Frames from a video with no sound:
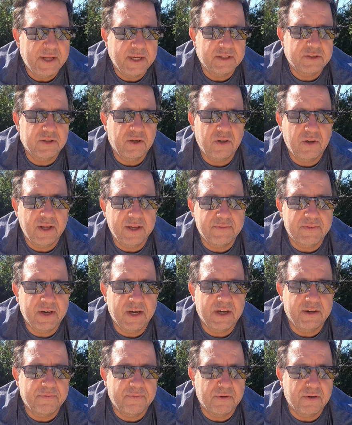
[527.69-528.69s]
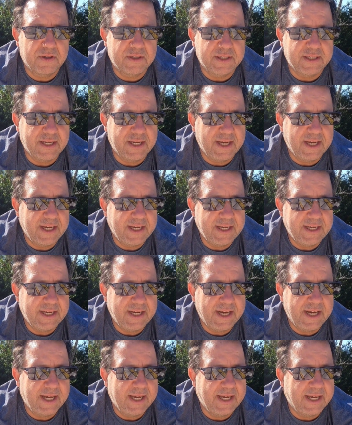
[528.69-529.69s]
that's all I've got for today,
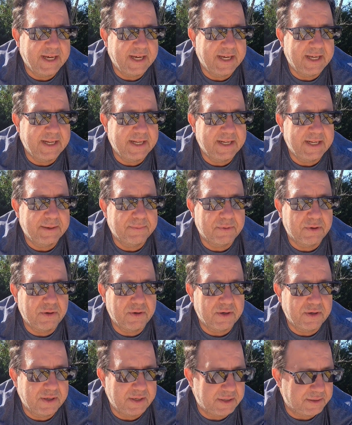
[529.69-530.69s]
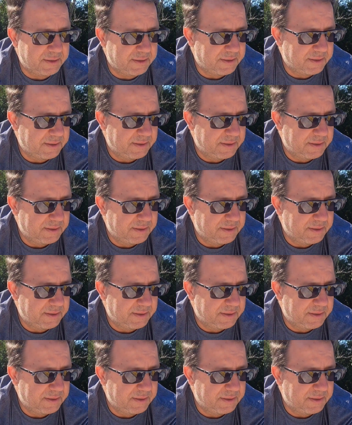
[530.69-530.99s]
and I'm going to